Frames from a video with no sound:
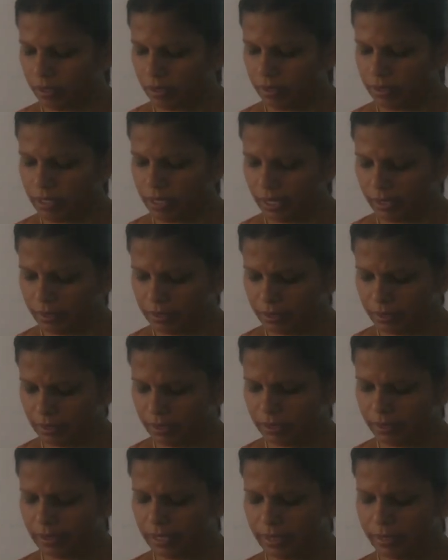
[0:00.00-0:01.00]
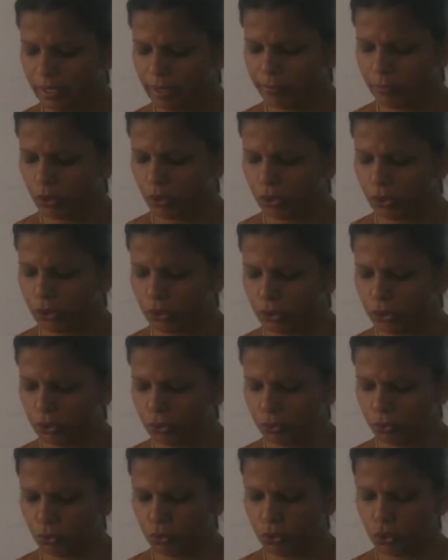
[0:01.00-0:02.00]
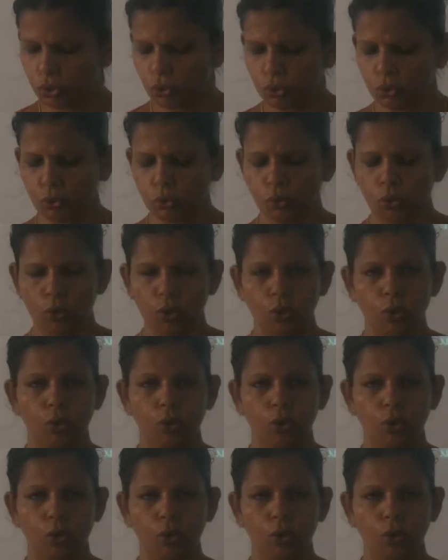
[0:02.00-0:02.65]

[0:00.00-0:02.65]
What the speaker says: The other thing that I am going to use to